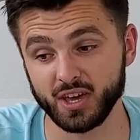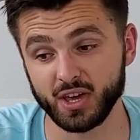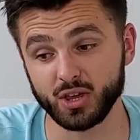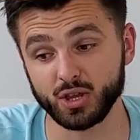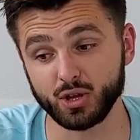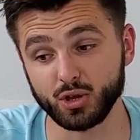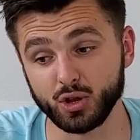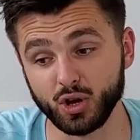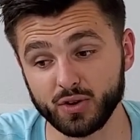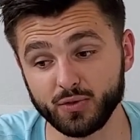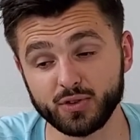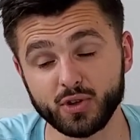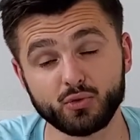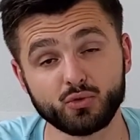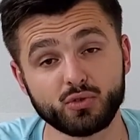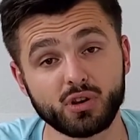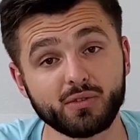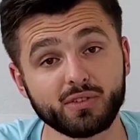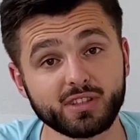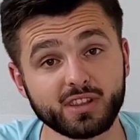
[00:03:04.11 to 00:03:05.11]
you look for the
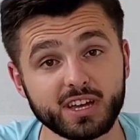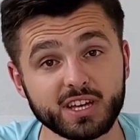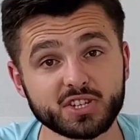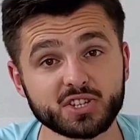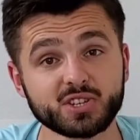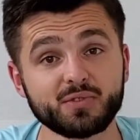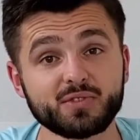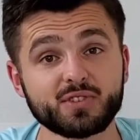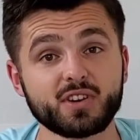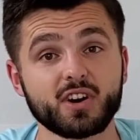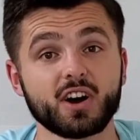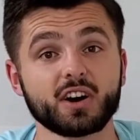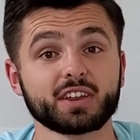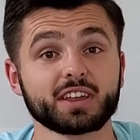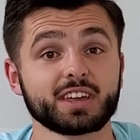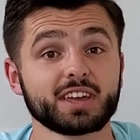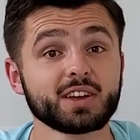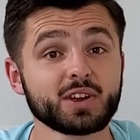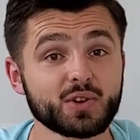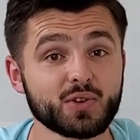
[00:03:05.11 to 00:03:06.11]
revelation of God
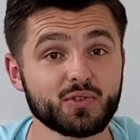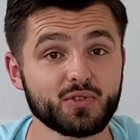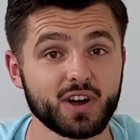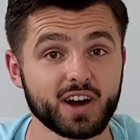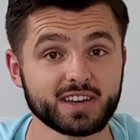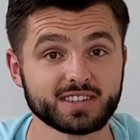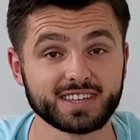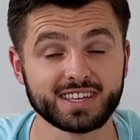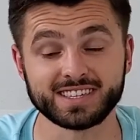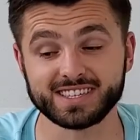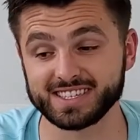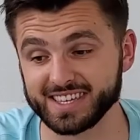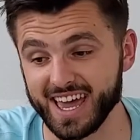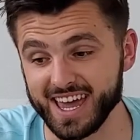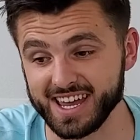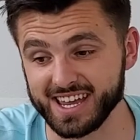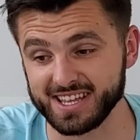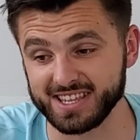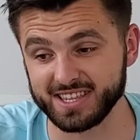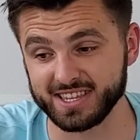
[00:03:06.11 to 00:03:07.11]
in Christ, and
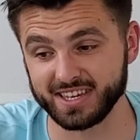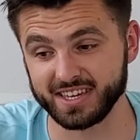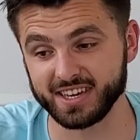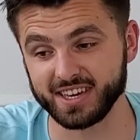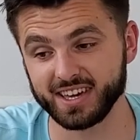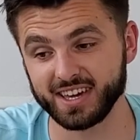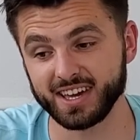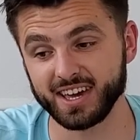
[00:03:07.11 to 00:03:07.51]
secondly,